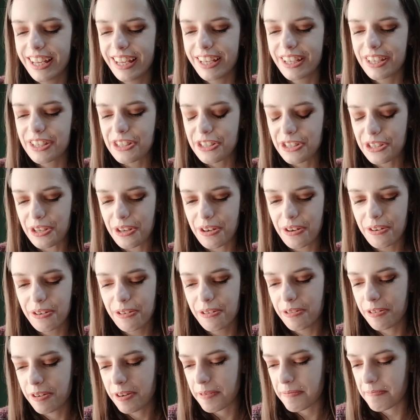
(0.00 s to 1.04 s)

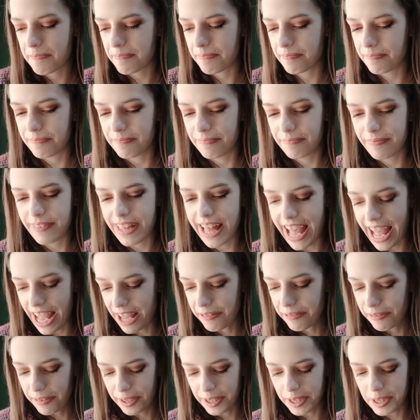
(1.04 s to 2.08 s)
So I
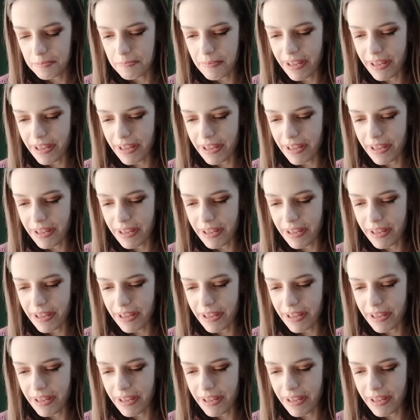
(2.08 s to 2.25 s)
wouldn't